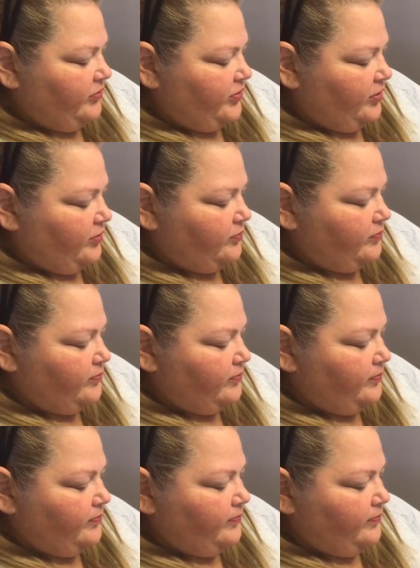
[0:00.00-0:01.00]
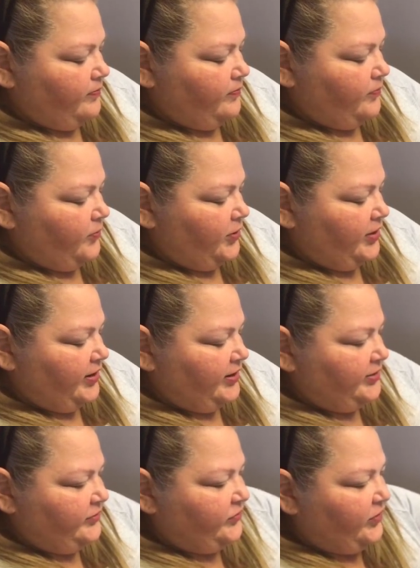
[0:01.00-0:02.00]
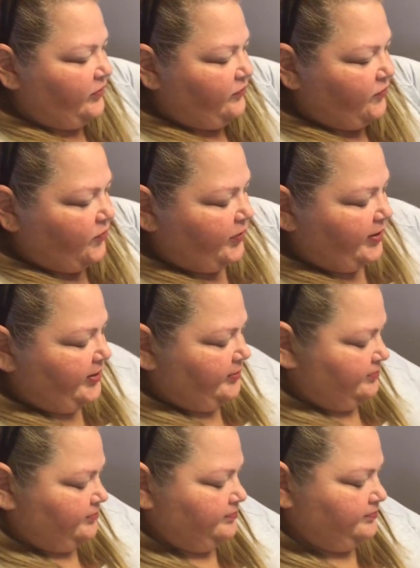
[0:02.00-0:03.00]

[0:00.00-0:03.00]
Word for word: So, we're gonna just go for it.